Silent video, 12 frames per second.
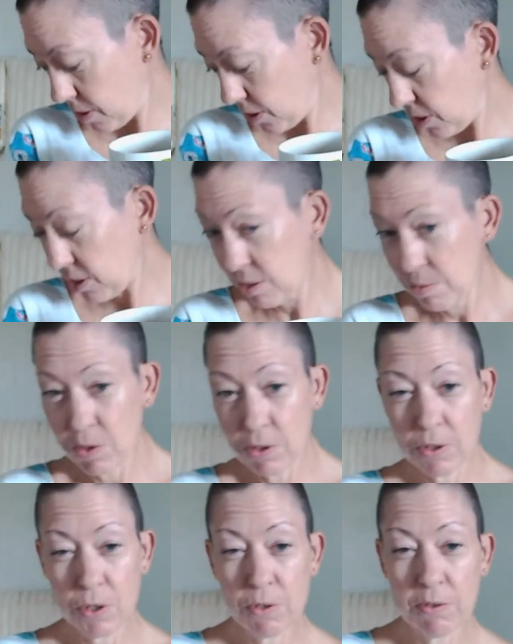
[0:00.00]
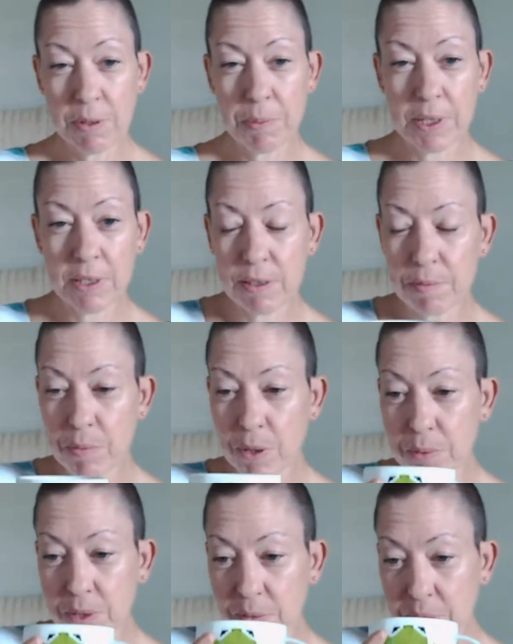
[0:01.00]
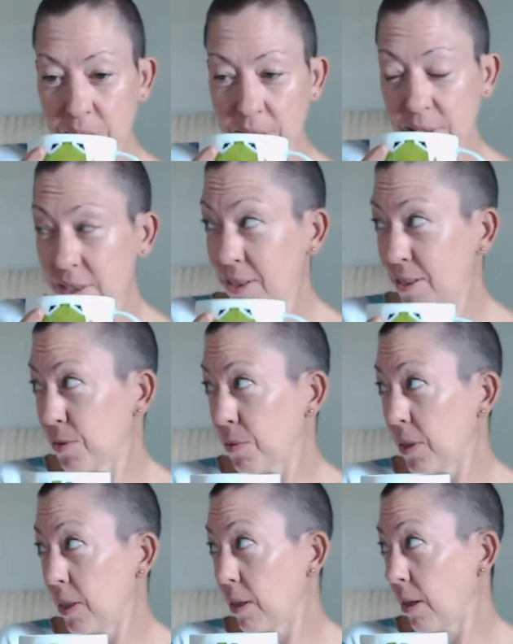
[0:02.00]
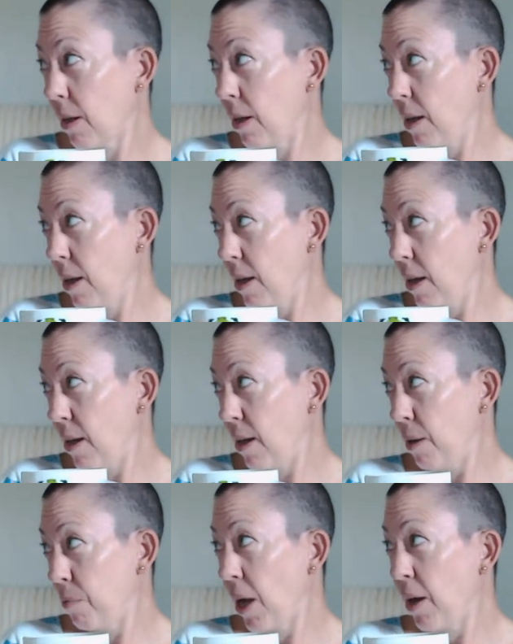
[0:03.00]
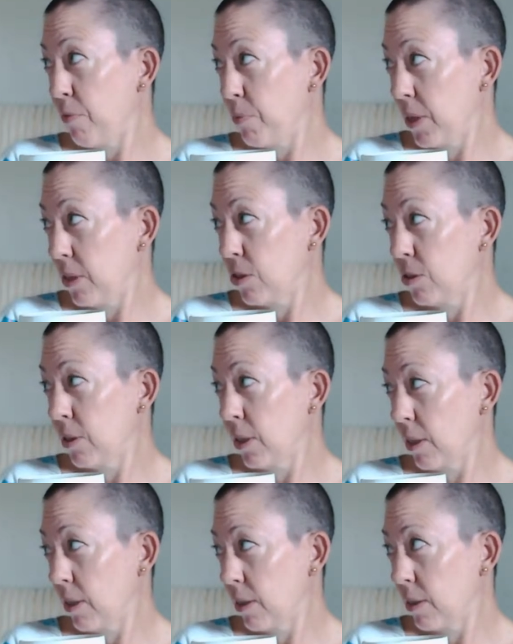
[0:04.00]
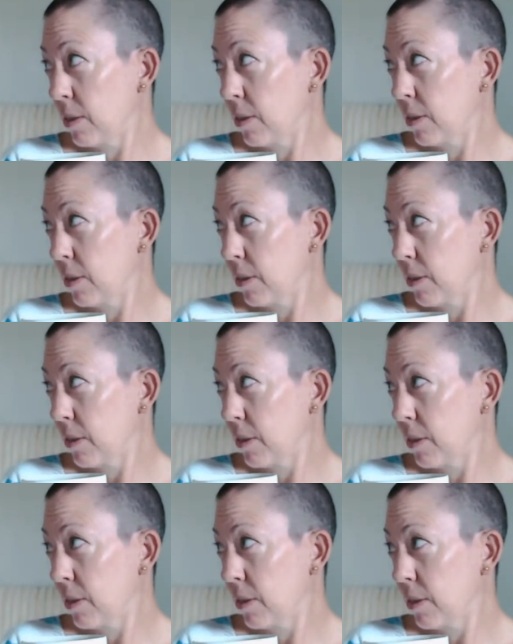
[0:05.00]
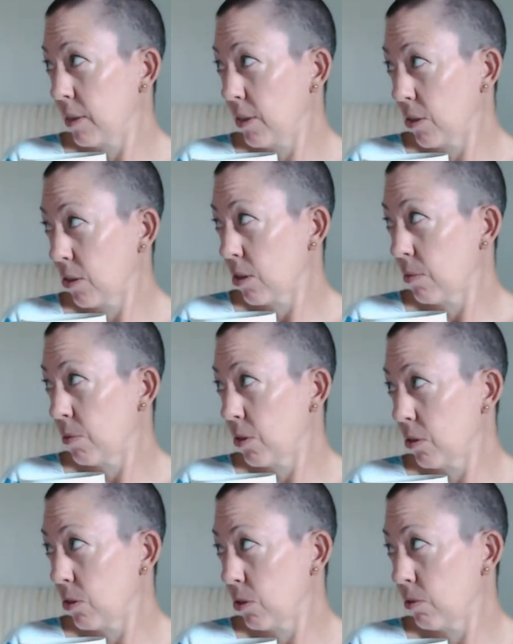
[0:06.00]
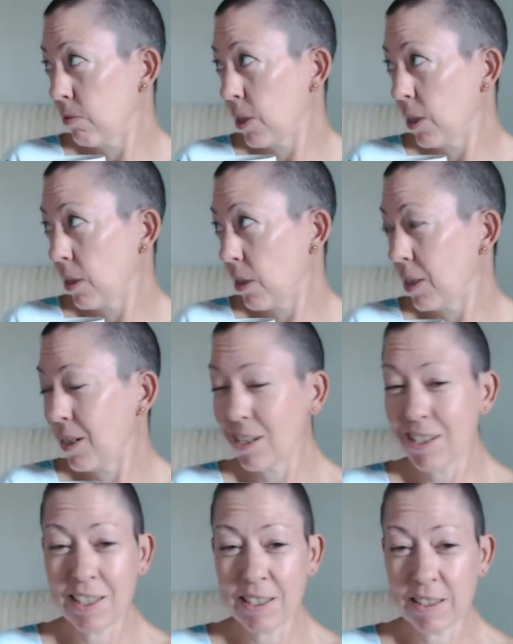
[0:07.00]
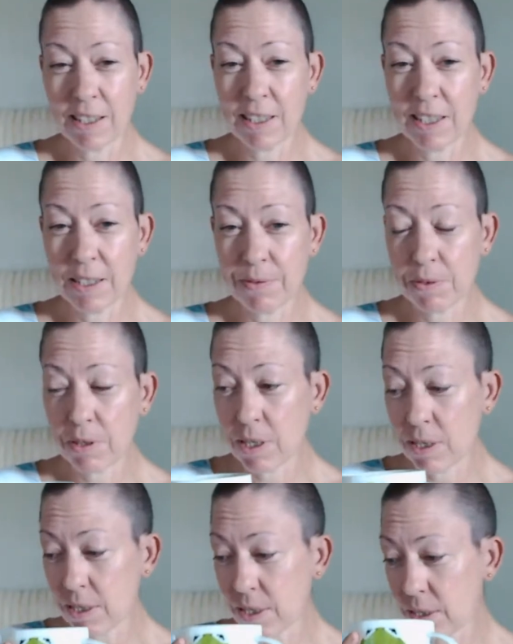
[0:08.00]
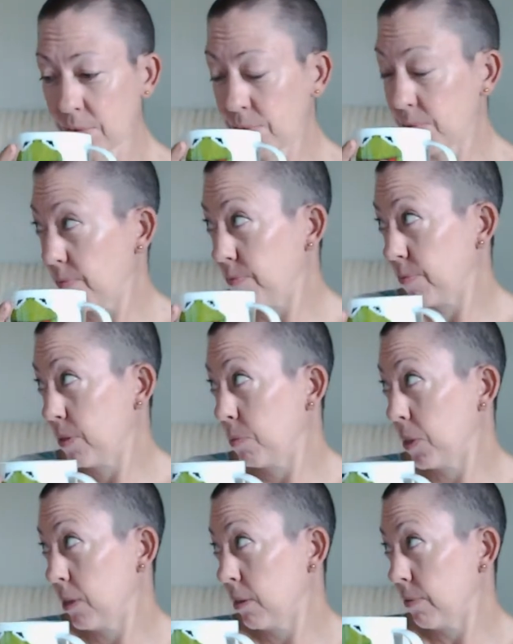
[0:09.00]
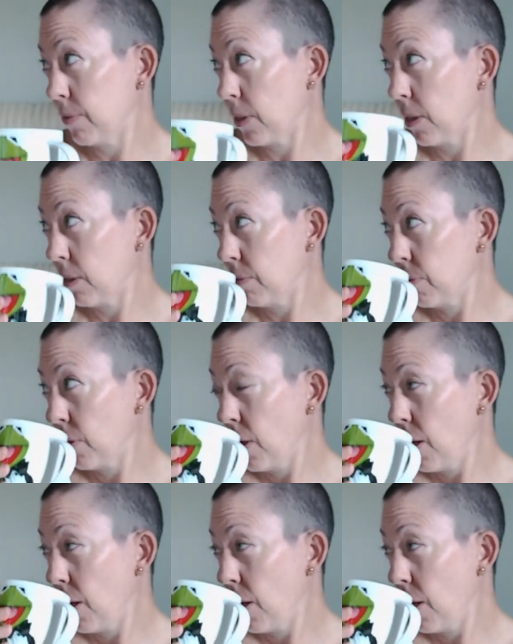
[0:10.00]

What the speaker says: I'll show you some non-jewellery bits and bobs that I've been listing this week. Have been enjoying doing some non-jewellery. I need a variety of spice of life.